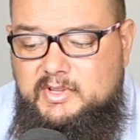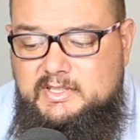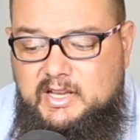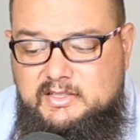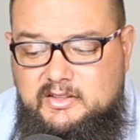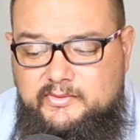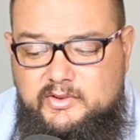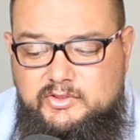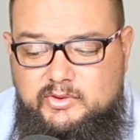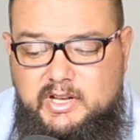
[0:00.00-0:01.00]
size
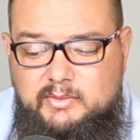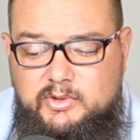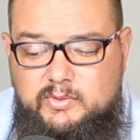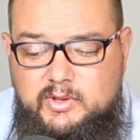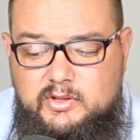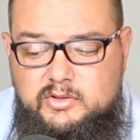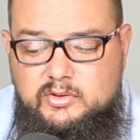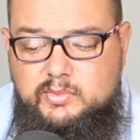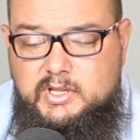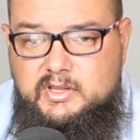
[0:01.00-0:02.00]
difference really between the
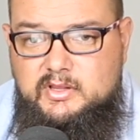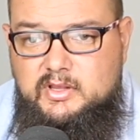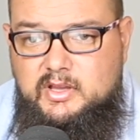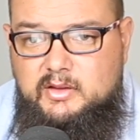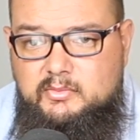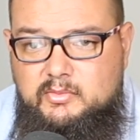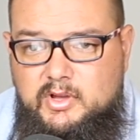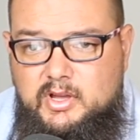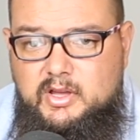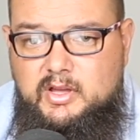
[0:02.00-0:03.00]
two, but um,
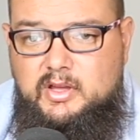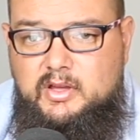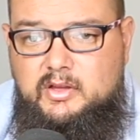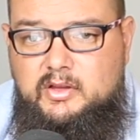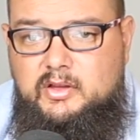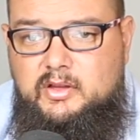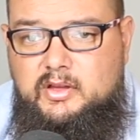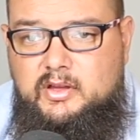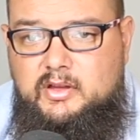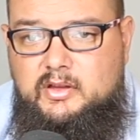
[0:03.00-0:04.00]

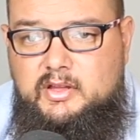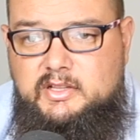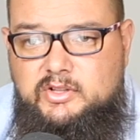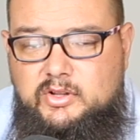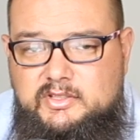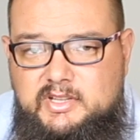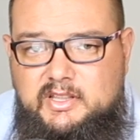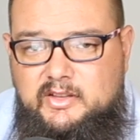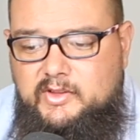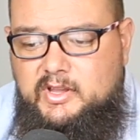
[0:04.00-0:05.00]
uh, it's not
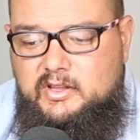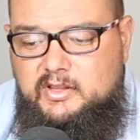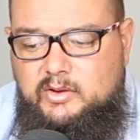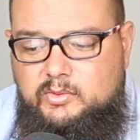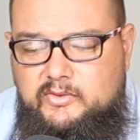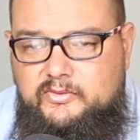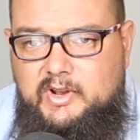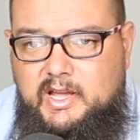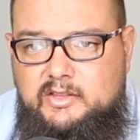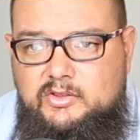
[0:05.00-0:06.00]
significant. I would have
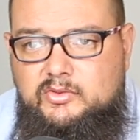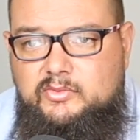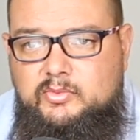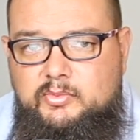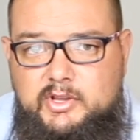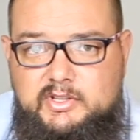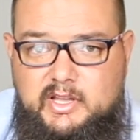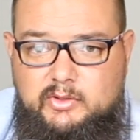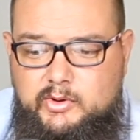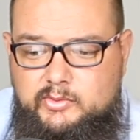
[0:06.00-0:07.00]
liked to, because
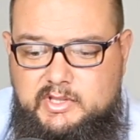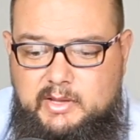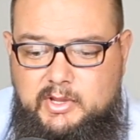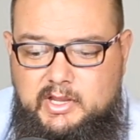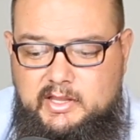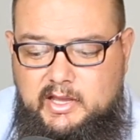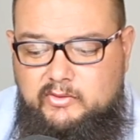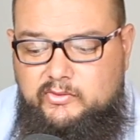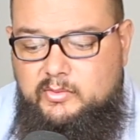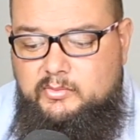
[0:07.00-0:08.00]
the other one was dumbing it
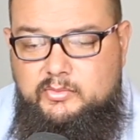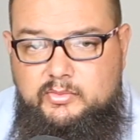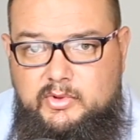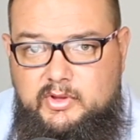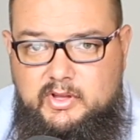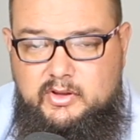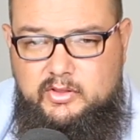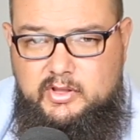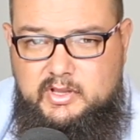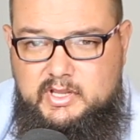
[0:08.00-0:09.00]
down from uh,
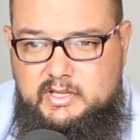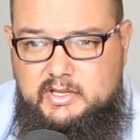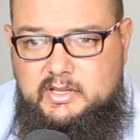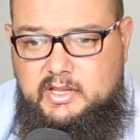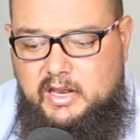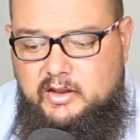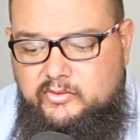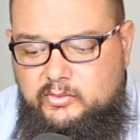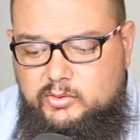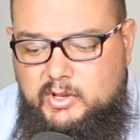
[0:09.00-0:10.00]
on the Canon
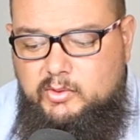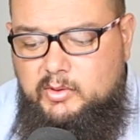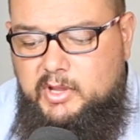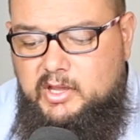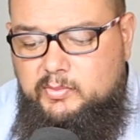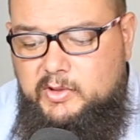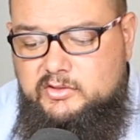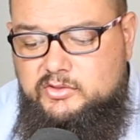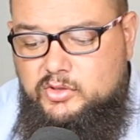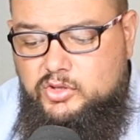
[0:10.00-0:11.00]
from 21
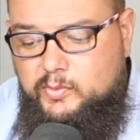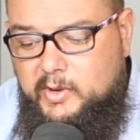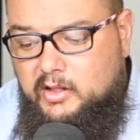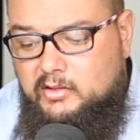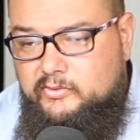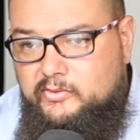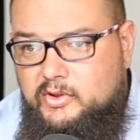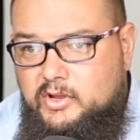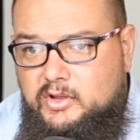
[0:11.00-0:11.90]
megapixels to 12